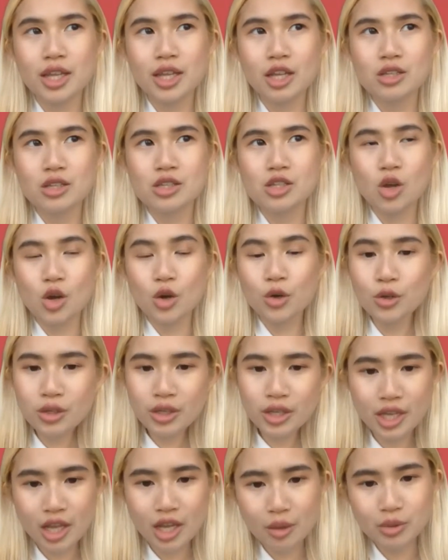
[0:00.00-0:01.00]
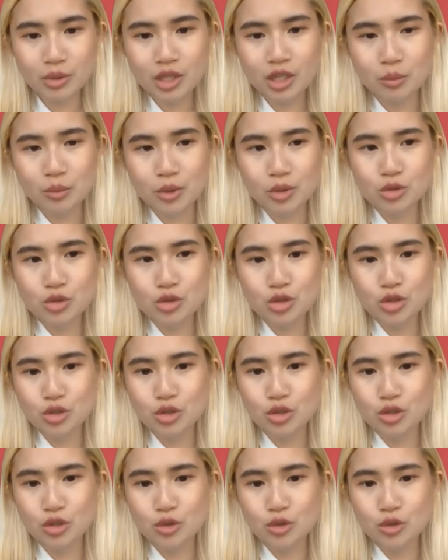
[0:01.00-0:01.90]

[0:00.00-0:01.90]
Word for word: that's only applicable to